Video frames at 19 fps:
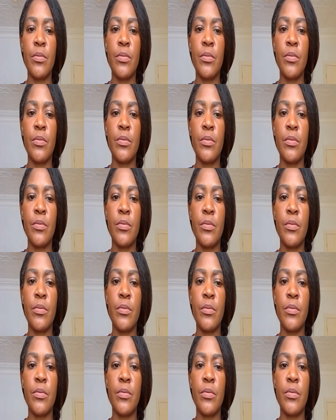
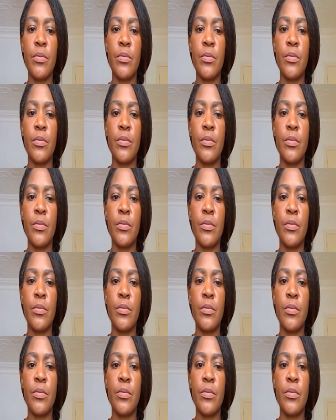
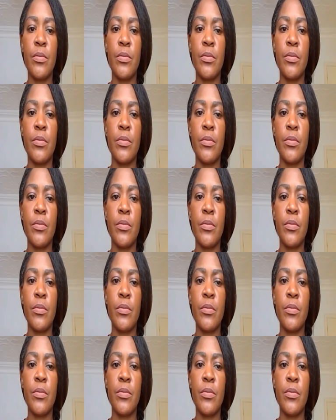
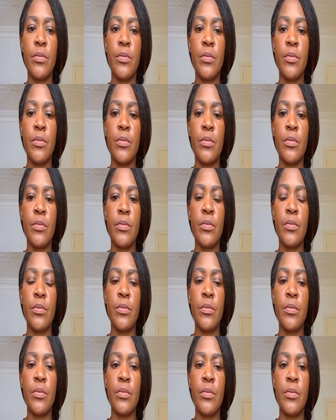
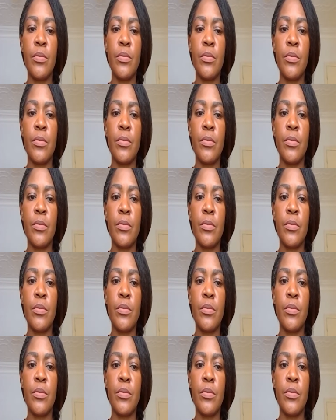This person isn't speaking.